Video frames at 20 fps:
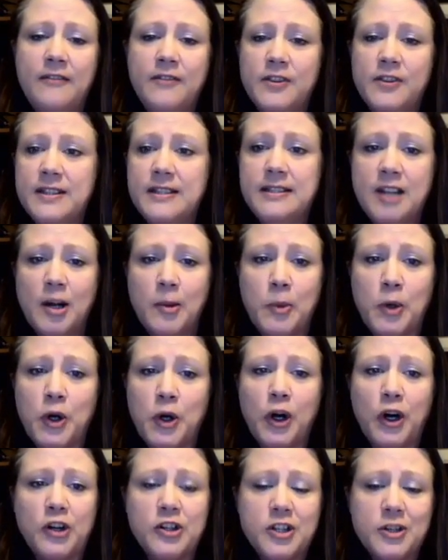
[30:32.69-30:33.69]
the summer
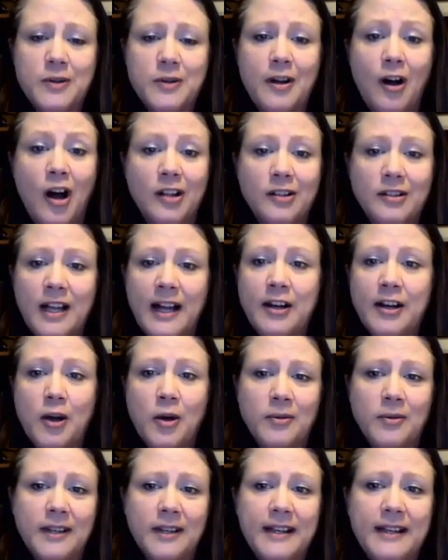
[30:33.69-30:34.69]
are doing online
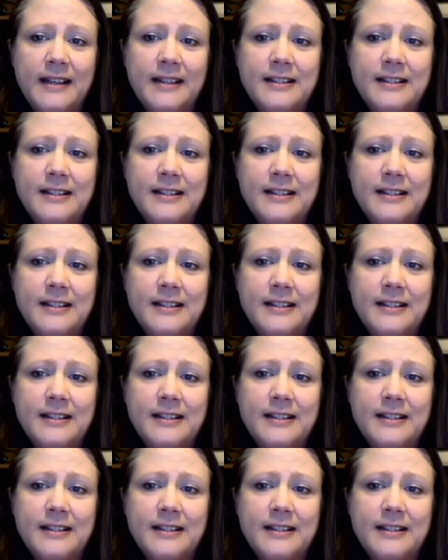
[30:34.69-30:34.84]
only.